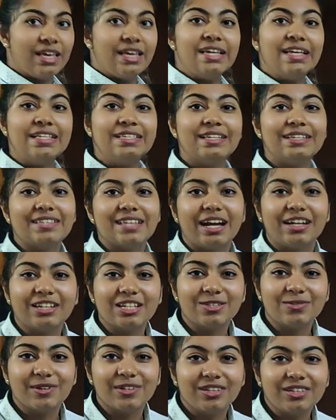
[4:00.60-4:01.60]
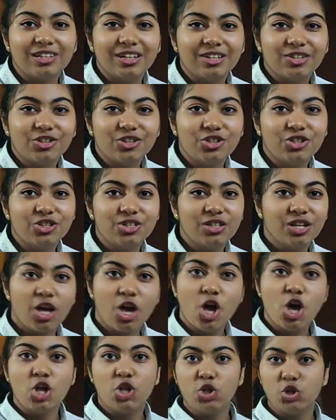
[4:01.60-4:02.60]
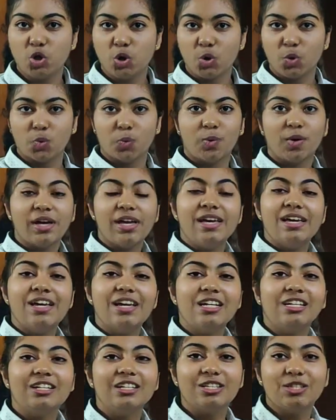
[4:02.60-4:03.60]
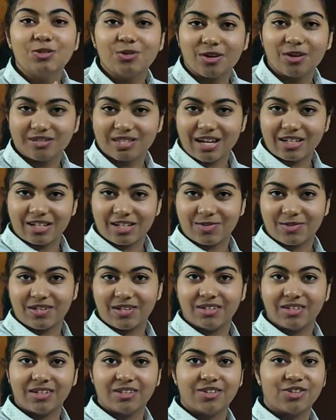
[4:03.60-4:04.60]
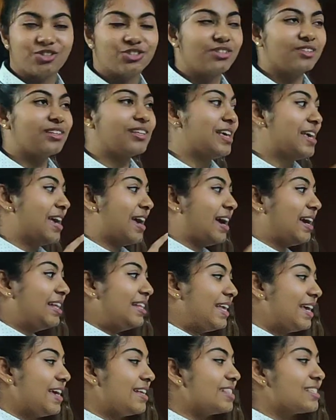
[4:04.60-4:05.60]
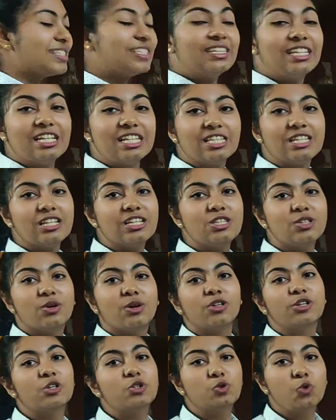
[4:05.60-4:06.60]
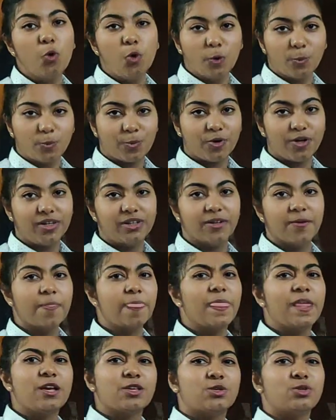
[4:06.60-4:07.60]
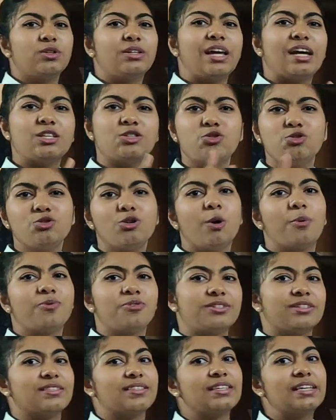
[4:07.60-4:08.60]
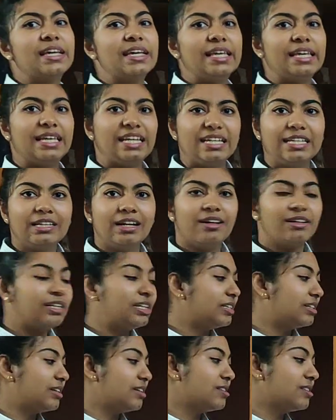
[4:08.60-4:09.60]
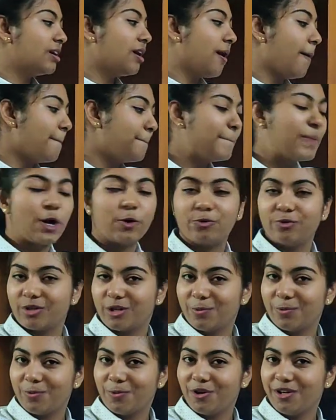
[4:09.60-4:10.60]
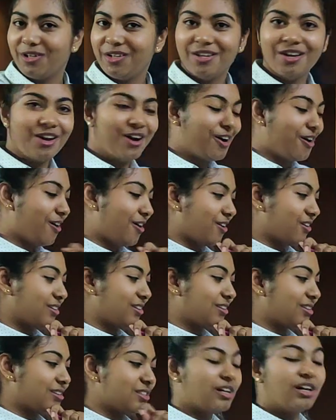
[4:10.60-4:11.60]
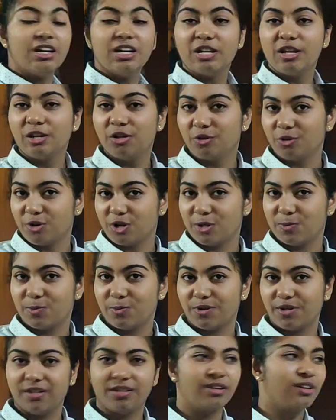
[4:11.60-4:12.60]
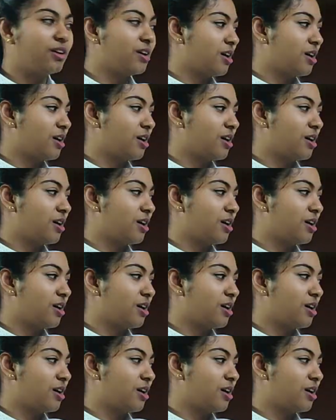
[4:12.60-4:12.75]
Is it satisfying the condition? No, it is not satisfying the condition, and hence this is not a core point. So it has two options: either it is a boundary point or it is a noise point.